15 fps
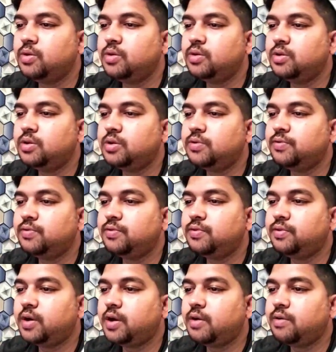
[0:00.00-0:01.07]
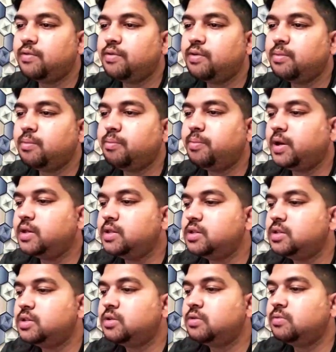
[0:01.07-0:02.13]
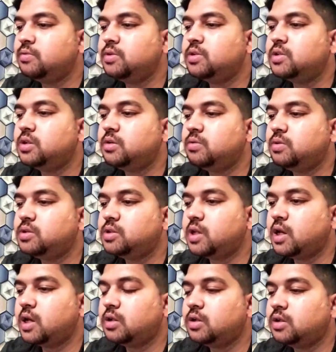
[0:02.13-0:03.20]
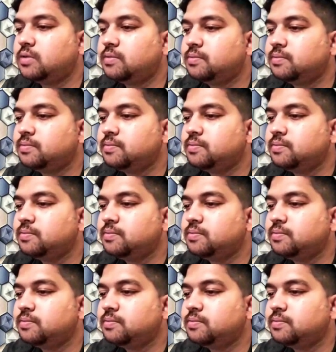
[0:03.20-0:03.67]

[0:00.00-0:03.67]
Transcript: 135 bench. We'll see what's that.